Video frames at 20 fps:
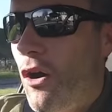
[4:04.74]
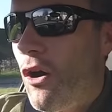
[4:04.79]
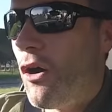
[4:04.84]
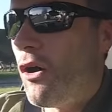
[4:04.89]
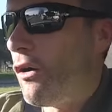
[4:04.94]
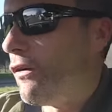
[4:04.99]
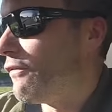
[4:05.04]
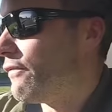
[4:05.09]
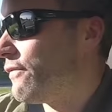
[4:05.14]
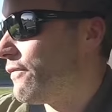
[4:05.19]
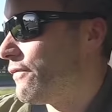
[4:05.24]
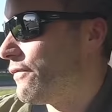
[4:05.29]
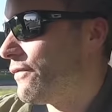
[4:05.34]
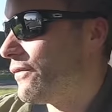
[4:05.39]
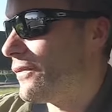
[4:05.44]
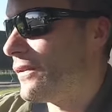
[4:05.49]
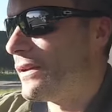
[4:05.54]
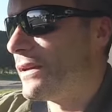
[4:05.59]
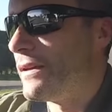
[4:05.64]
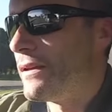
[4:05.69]
of
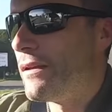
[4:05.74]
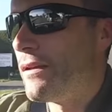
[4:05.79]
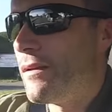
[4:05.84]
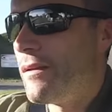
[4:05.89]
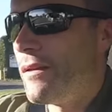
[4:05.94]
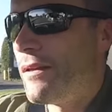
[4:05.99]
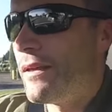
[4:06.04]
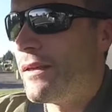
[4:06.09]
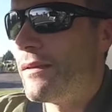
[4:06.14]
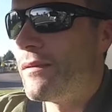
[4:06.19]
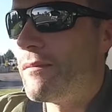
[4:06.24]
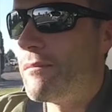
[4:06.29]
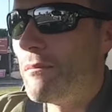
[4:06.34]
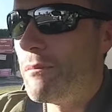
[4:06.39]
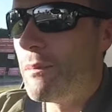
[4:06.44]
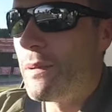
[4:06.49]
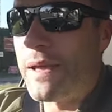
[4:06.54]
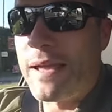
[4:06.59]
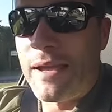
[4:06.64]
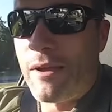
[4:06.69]

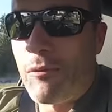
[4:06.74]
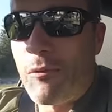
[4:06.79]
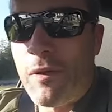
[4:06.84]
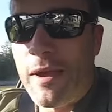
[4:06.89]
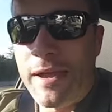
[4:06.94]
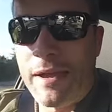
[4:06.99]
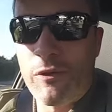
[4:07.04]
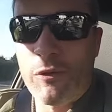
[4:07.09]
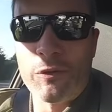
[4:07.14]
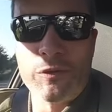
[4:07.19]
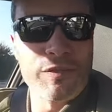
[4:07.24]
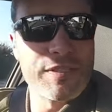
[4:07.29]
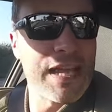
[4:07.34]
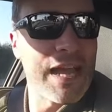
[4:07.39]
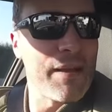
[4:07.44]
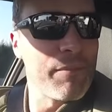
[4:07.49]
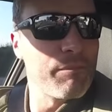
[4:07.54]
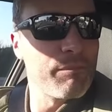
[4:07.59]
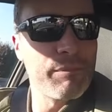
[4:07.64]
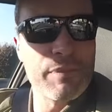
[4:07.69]
being wet or
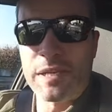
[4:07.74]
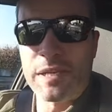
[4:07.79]
damp,